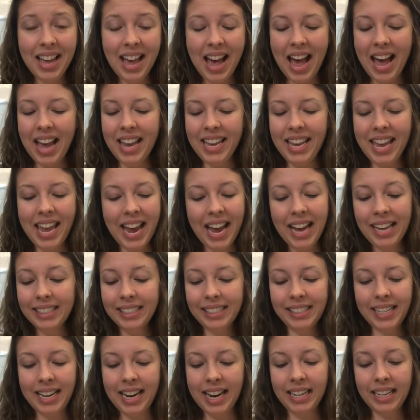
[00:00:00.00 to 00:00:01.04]
"I can't
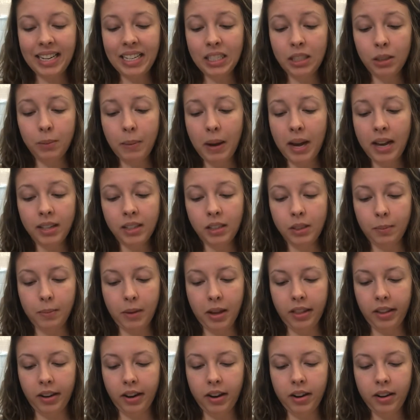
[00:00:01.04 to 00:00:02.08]
see any spots,
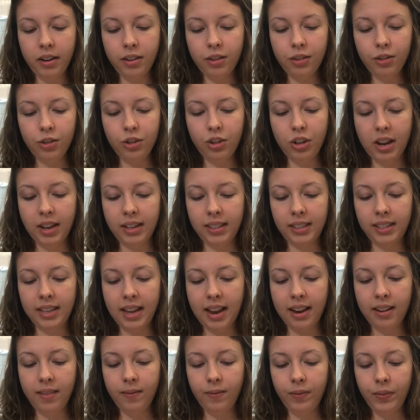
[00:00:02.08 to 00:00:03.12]
Mother," John
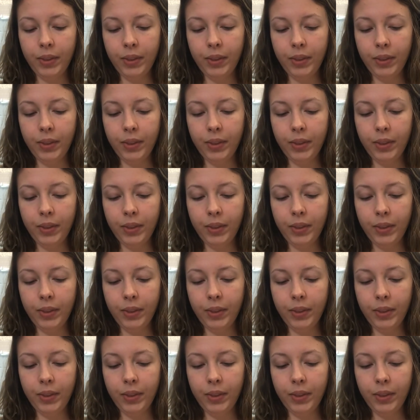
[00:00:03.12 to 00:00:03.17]
said.